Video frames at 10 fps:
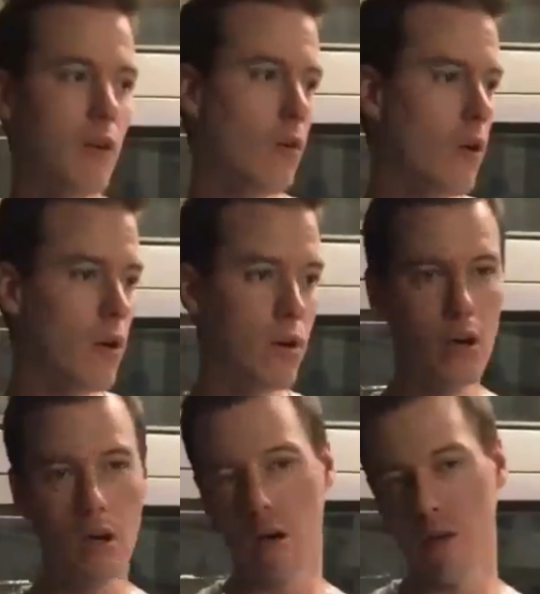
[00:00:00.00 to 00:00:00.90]
or
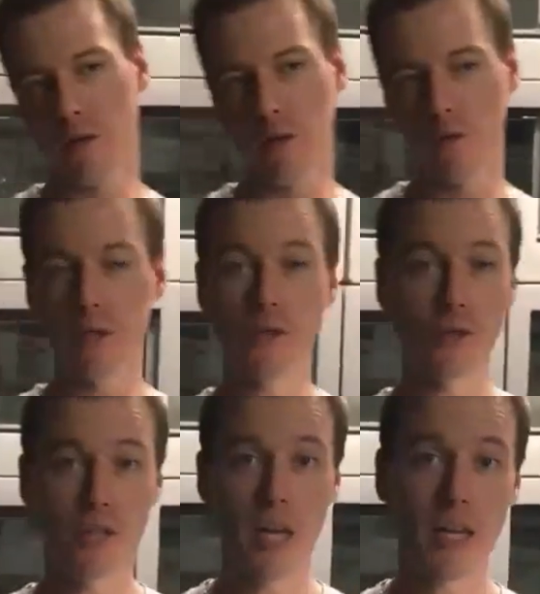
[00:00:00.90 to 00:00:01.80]
uh, you know
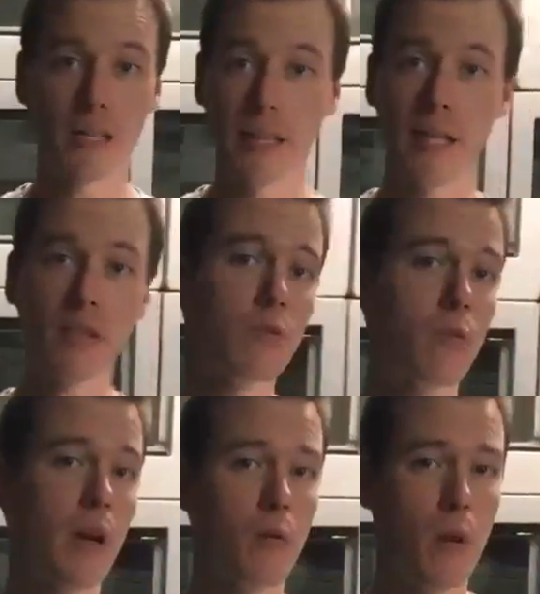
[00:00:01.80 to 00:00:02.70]
lizards take links
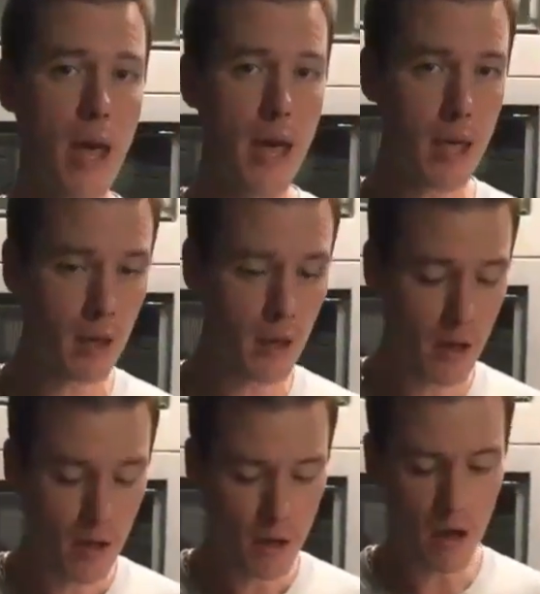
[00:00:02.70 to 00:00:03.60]
right away.
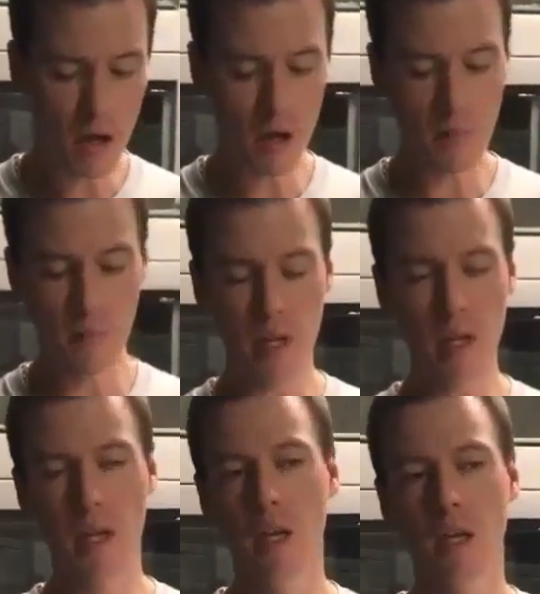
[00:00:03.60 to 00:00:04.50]
Um,
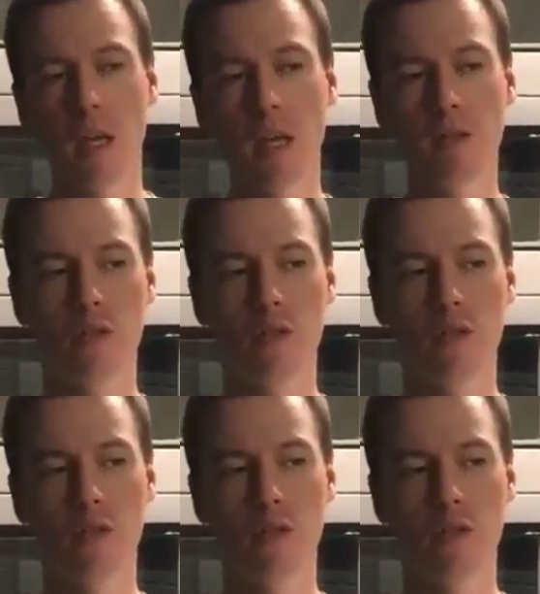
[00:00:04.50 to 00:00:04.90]
and